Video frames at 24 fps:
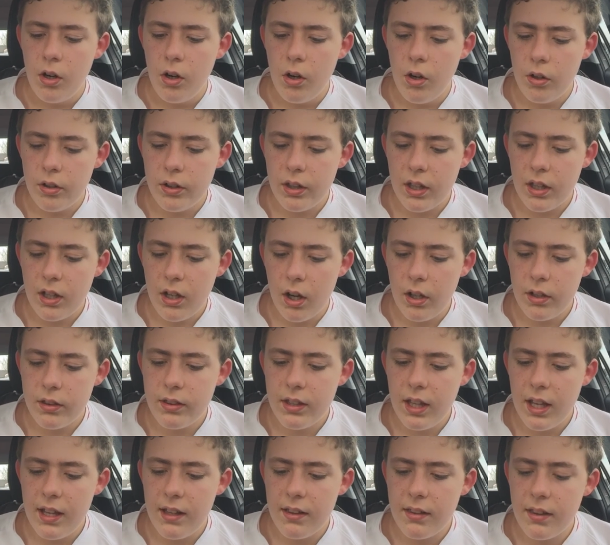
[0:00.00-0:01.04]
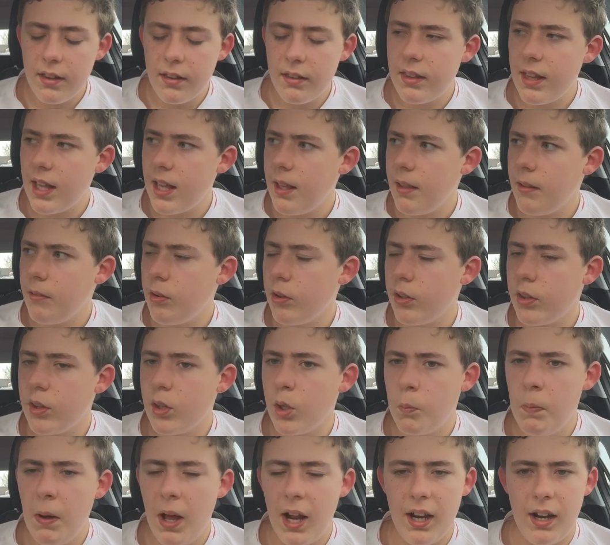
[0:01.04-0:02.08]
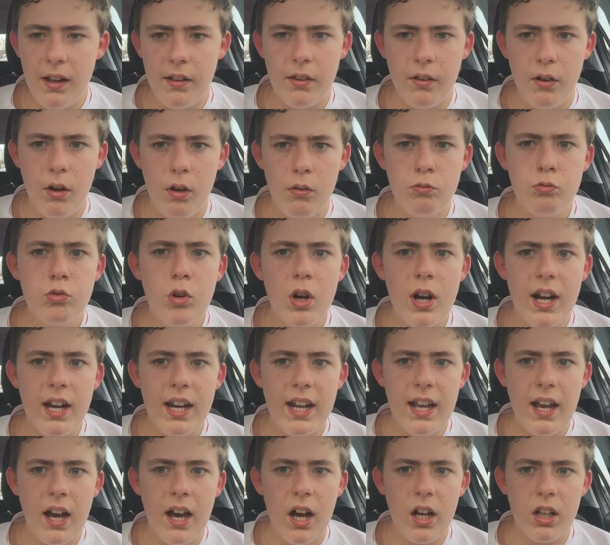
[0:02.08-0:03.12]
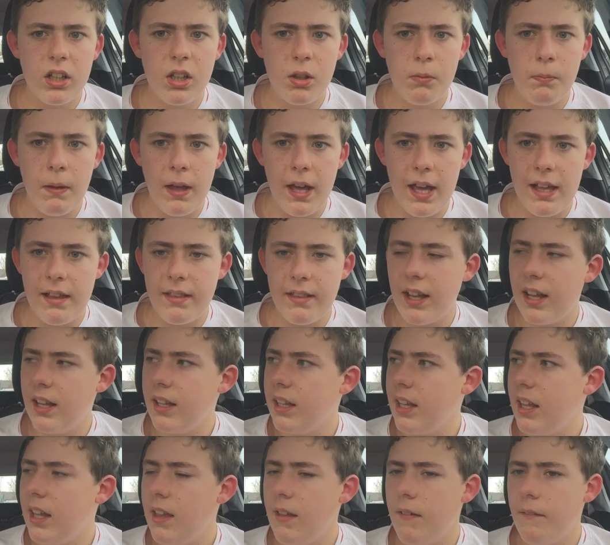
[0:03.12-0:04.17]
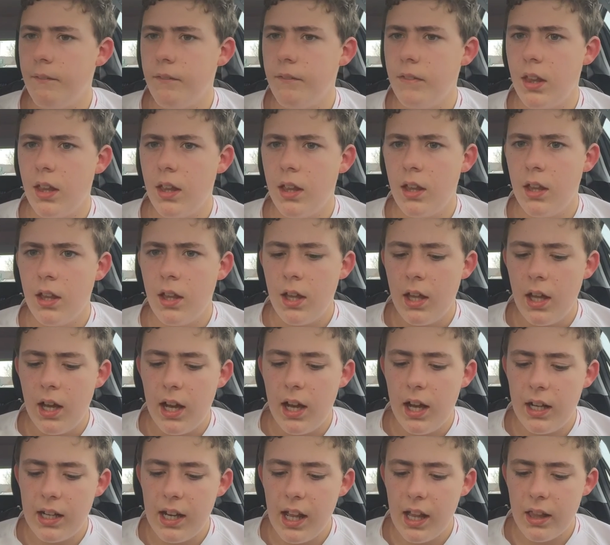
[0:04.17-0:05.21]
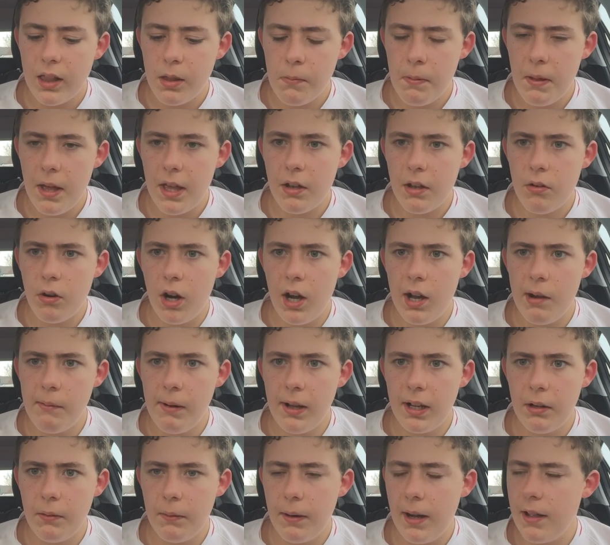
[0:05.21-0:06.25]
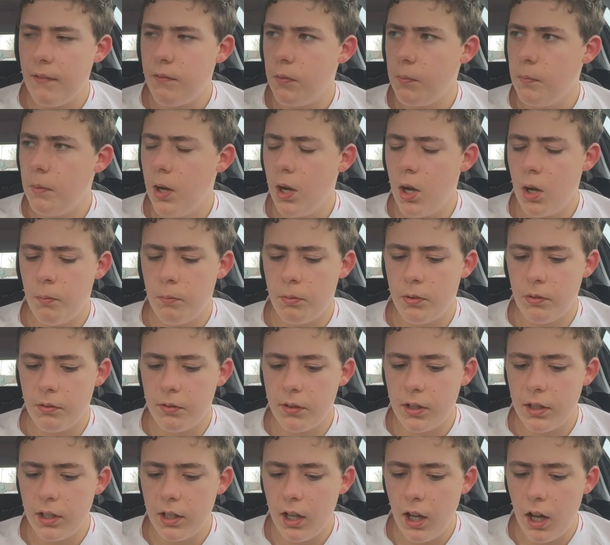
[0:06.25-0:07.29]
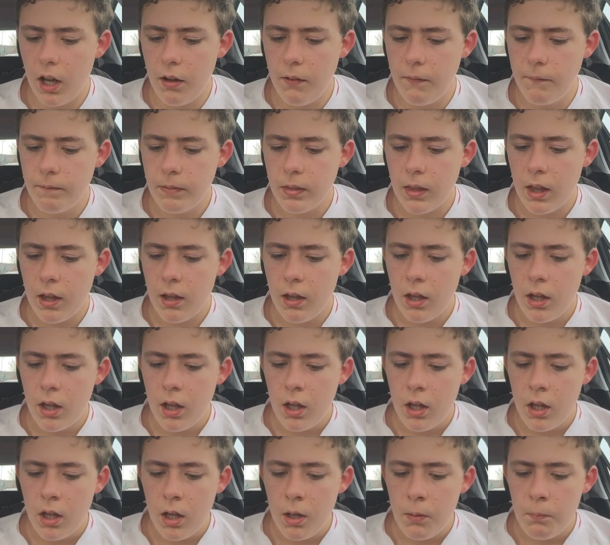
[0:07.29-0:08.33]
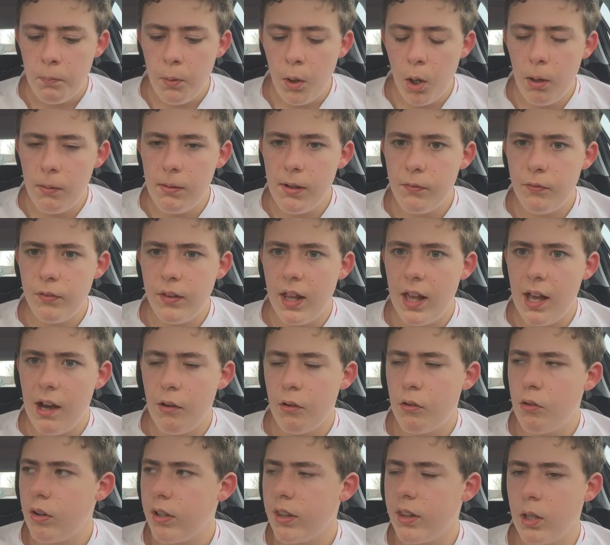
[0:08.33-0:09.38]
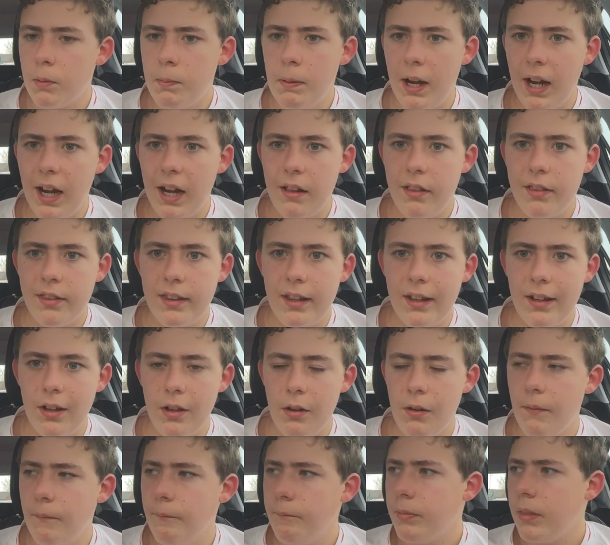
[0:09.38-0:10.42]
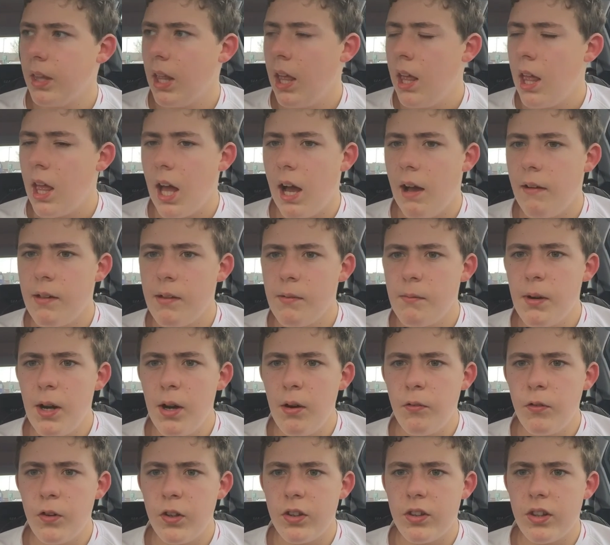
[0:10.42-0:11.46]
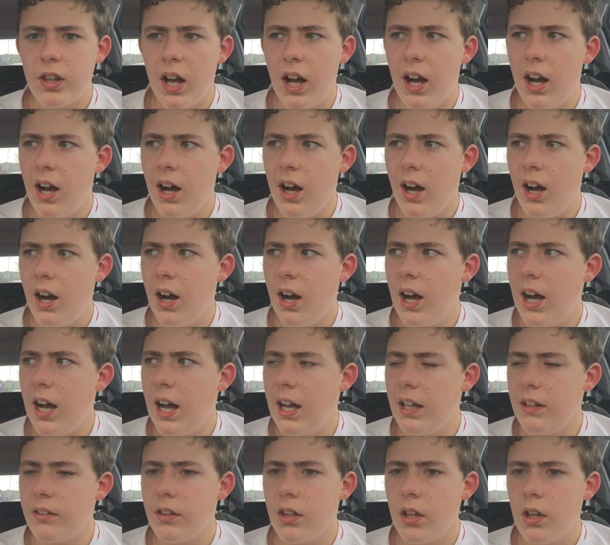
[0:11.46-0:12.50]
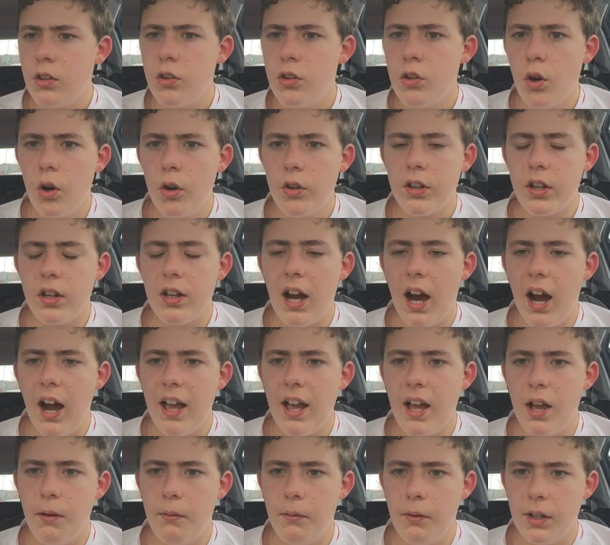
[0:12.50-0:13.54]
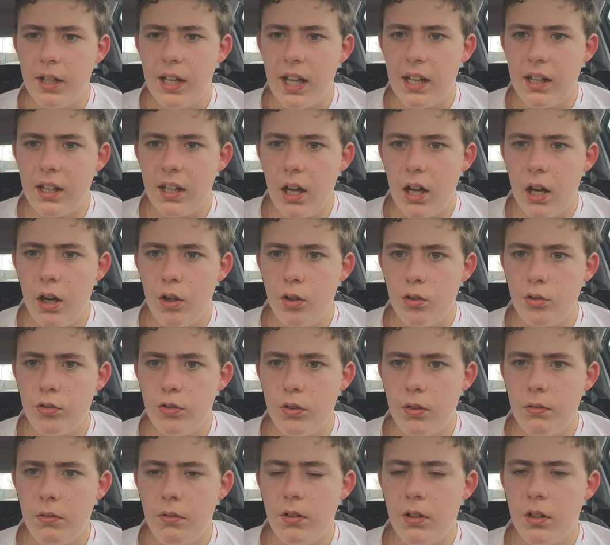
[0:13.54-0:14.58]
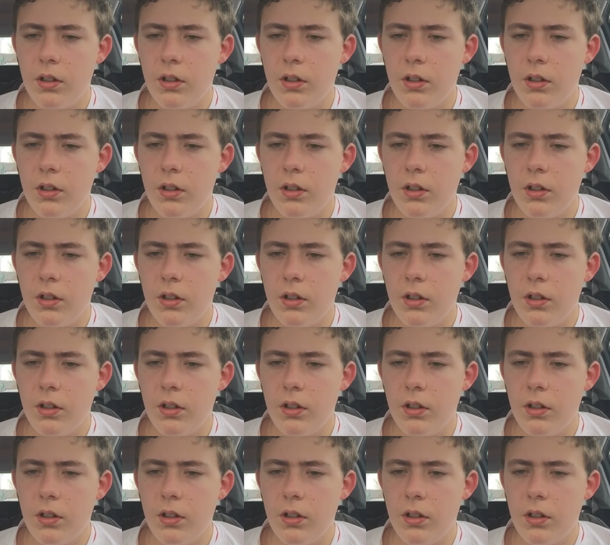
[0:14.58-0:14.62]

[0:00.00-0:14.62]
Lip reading: Obviously got a decent team, Crystal Palace, who are really hard to beat, and they actually play quite well away from home. So I'm going to go Bournemouth 0, Crystal Palace 2. I think Wilfried Zaha and Jordan Ayew will get the goals for